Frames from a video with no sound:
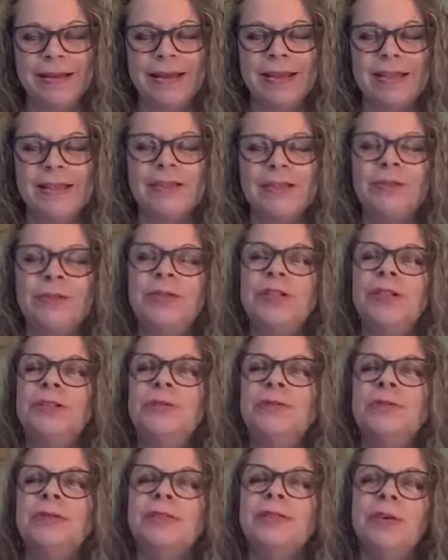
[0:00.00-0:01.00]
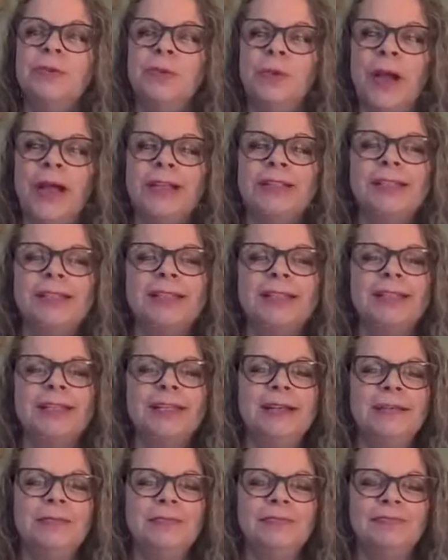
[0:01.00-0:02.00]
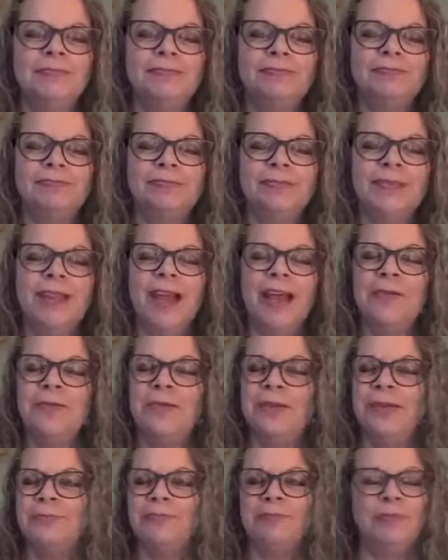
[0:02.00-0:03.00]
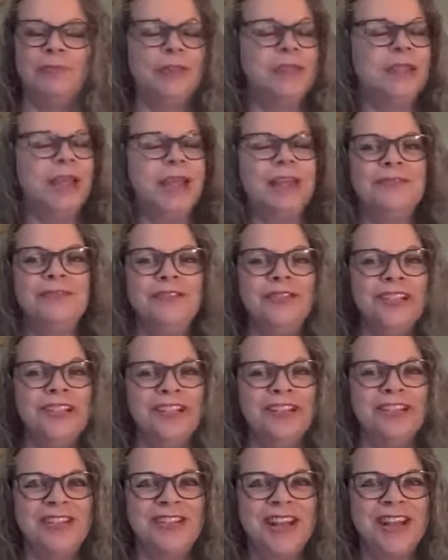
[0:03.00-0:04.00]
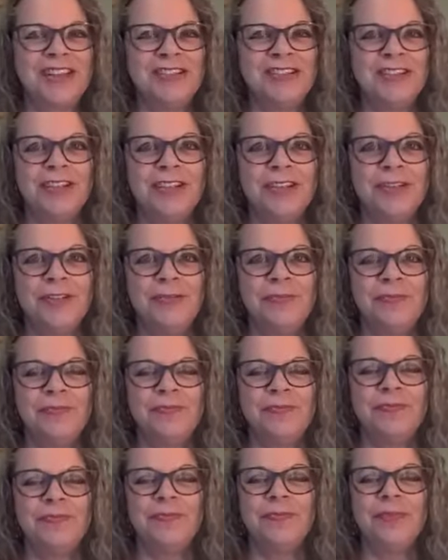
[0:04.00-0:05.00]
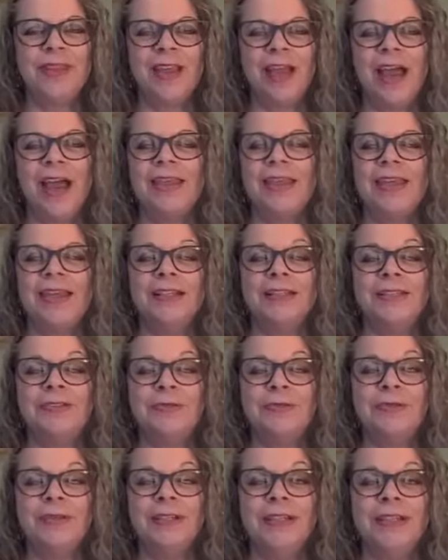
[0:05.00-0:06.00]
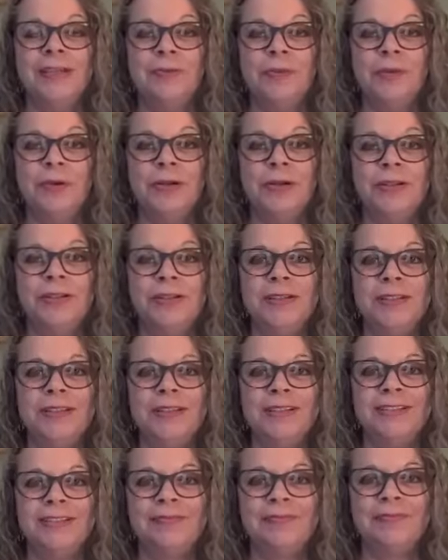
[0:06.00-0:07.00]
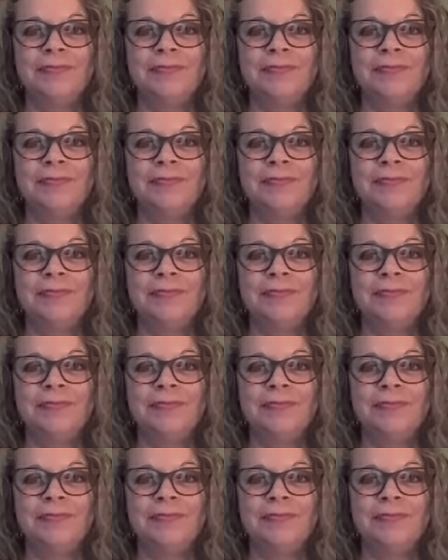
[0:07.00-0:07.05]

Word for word: Okay, so just start practicing. I would put that invitation out to you. I think it's really important.